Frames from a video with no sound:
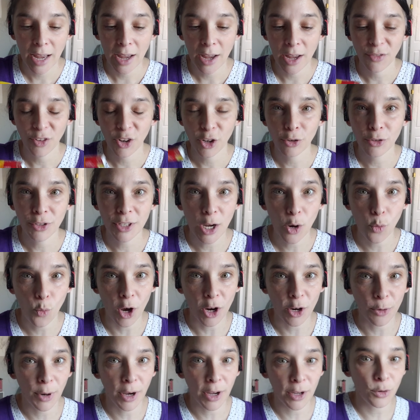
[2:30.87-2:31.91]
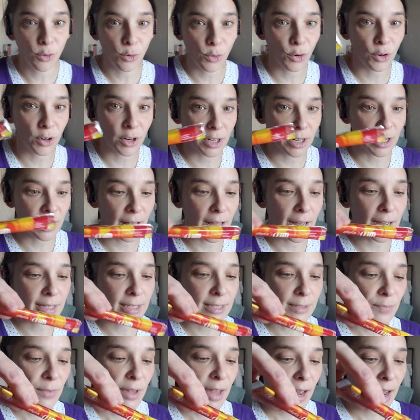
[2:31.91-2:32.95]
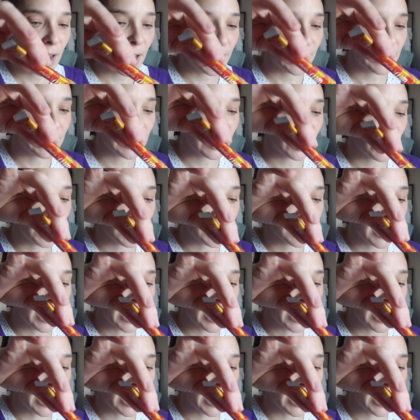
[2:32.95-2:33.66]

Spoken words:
If you're using a water bottle or a glass, I suggest